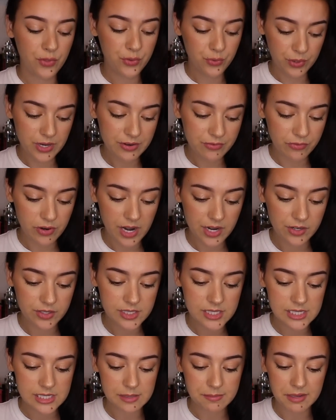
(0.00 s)
three
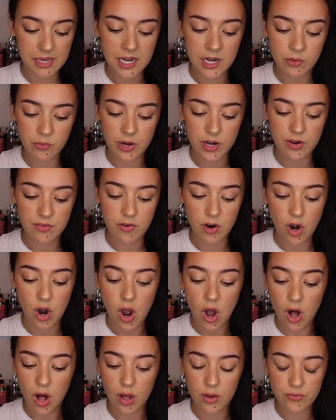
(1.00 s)
fragrances I'm getting rid of are
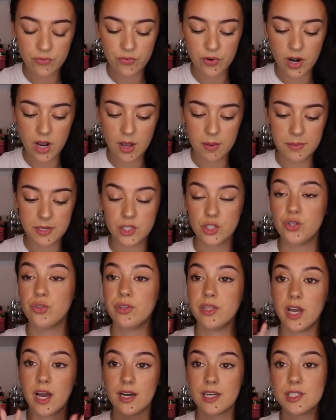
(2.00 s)
all from
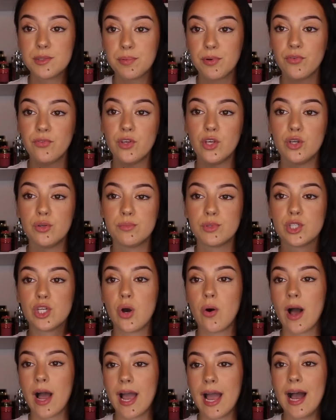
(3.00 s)
Juliana's perfume.
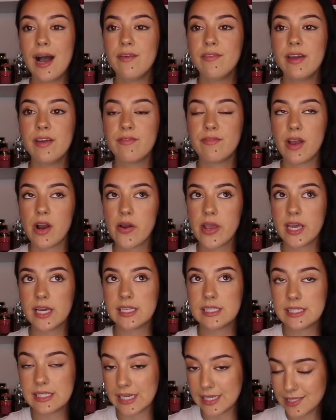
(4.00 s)
So I have a very
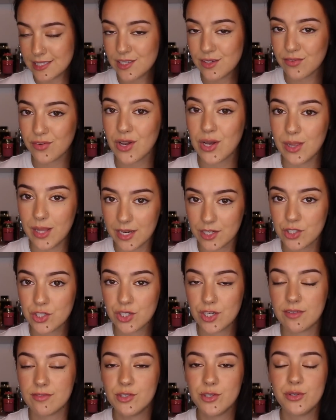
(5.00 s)
extensive
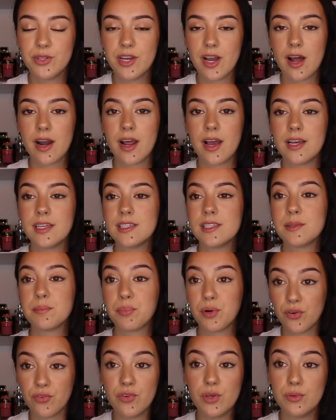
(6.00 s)
collection of Juliana's
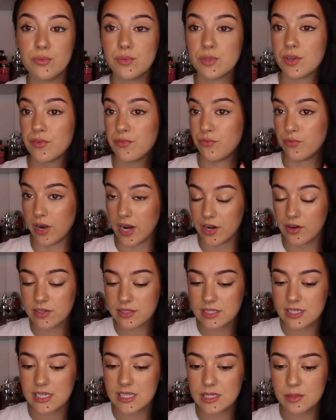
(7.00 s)
perfumes
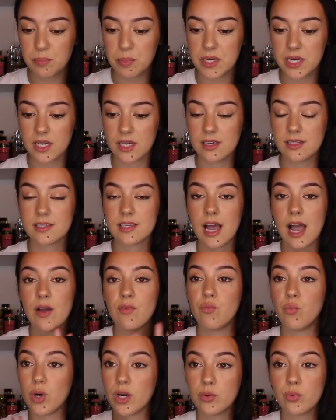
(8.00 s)
fragrances because
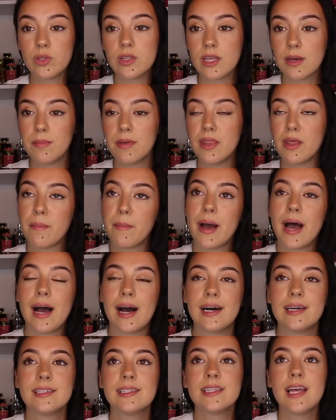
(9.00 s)
I've worked with them in the
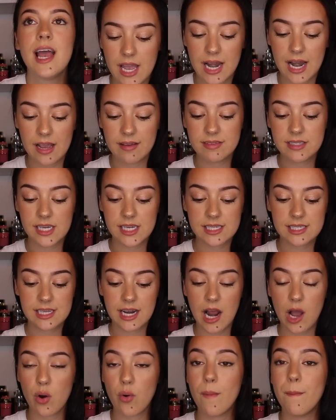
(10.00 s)
past and I've
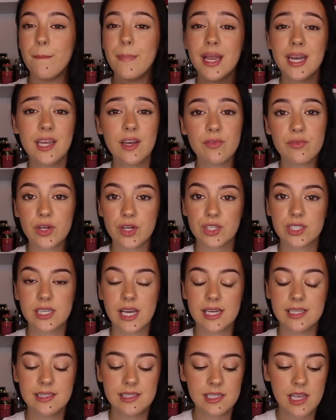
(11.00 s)
tested out many of their
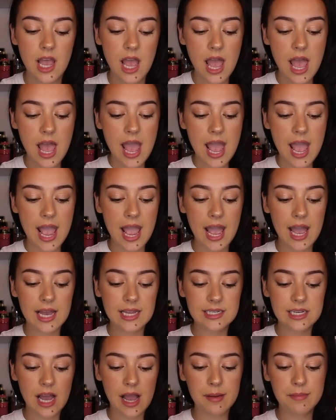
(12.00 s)
scents.
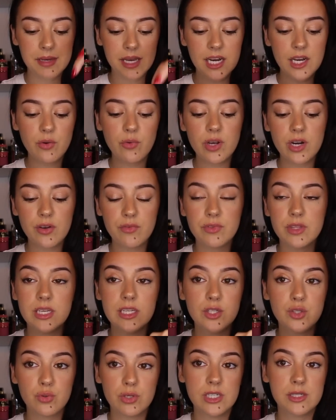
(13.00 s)
And I'm getting rid of
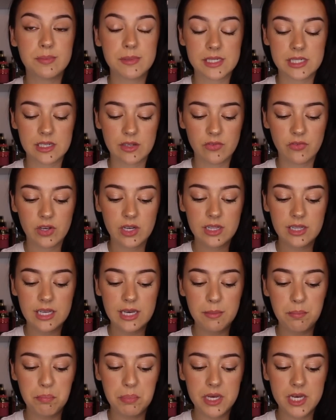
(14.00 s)
these three
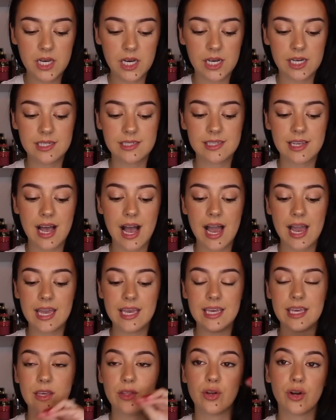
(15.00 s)
specifically because
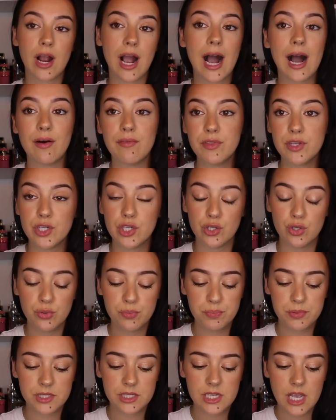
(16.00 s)
I either have the
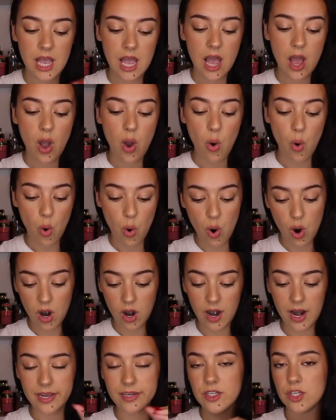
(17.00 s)
dupes
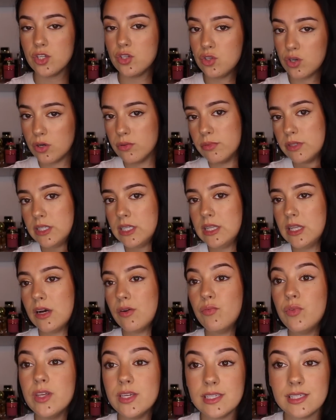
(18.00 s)
or I just don't really
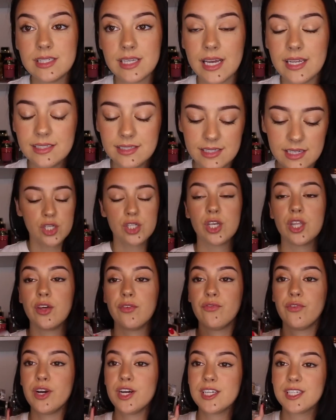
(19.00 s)
love this scent. So
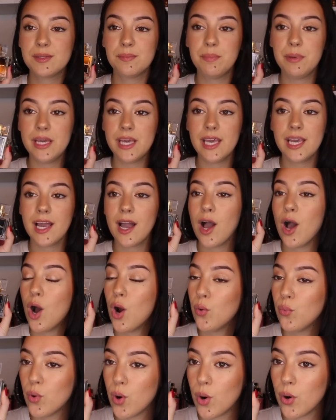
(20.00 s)
the first being
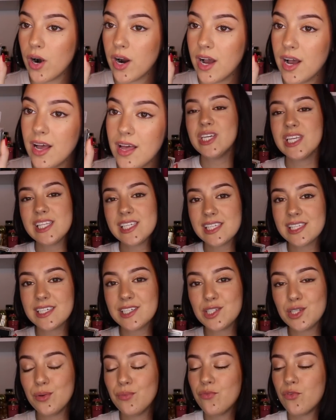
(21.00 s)
Aurora. This is a
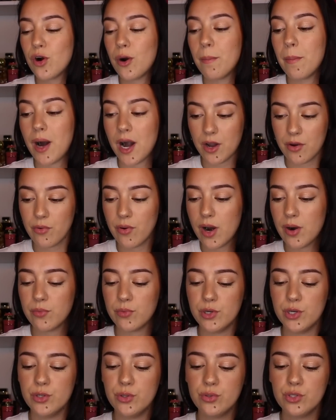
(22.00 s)
dupe for Baccarat
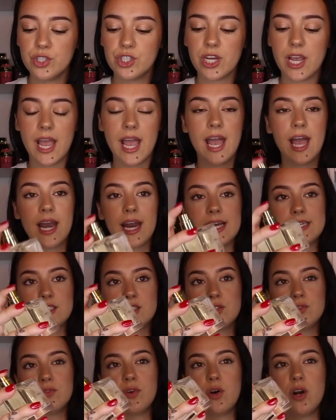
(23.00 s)
Rouge and
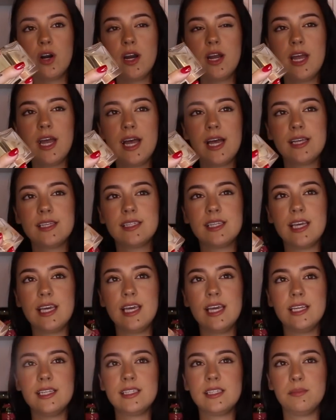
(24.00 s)
as far as
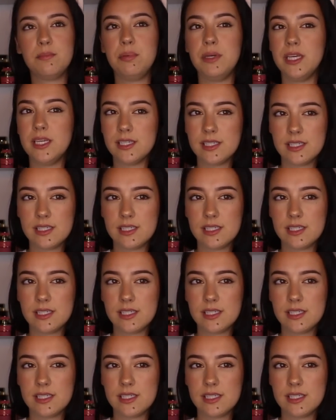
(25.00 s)
it being